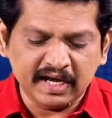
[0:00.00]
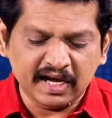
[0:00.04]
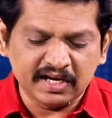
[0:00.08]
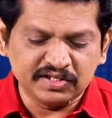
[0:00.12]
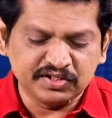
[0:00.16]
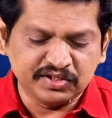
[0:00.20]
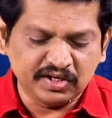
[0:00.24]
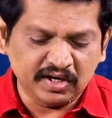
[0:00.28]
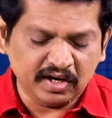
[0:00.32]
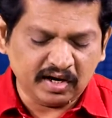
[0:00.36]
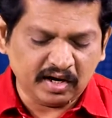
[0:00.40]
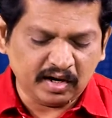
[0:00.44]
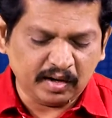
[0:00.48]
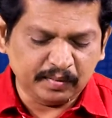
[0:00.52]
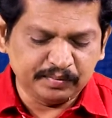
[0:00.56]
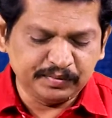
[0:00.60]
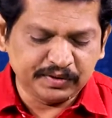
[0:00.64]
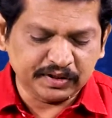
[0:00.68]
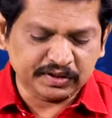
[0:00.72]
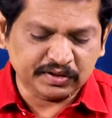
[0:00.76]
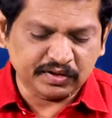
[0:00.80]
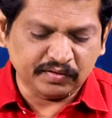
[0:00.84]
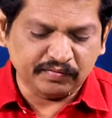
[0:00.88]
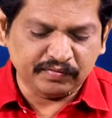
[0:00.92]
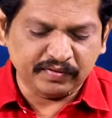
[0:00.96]
as the
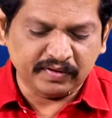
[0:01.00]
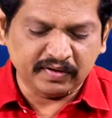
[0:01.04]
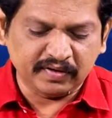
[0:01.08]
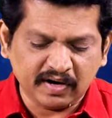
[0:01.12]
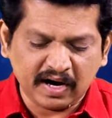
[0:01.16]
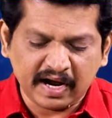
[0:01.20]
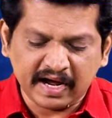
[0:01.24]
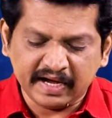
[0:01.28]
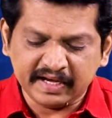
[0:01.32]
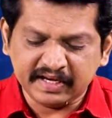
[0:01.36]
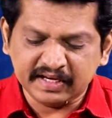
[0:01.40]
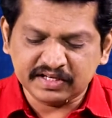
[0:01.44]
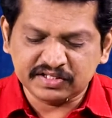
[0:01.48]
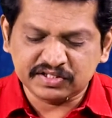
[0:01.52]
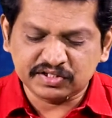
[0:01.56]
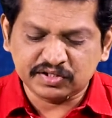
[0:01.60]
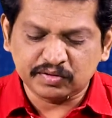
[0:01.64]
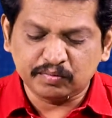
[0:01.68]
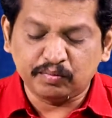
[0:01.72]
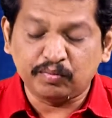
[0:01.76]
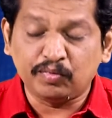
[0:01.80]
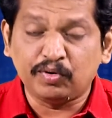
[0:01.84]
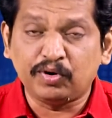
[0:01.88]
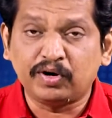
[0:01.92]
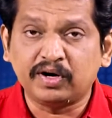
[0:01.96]
object of highest
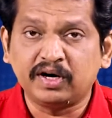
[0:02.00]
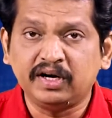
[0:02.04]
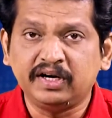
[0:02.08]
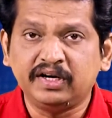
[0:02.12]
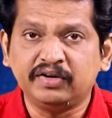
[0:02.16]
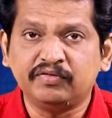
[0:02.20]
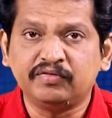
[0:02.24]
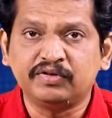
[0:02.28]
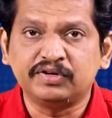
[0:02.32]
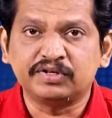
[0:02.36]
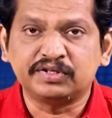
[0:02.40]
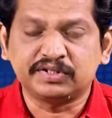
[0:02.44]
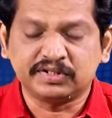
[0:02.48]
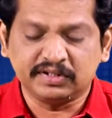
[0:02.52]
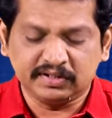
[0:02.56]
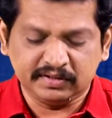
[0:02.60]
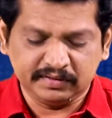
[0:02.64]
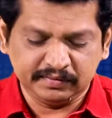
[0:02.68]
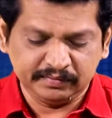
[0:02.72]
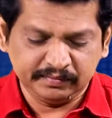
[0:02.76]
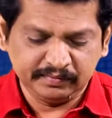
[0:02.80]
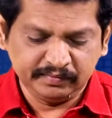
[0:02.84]
moral devotion.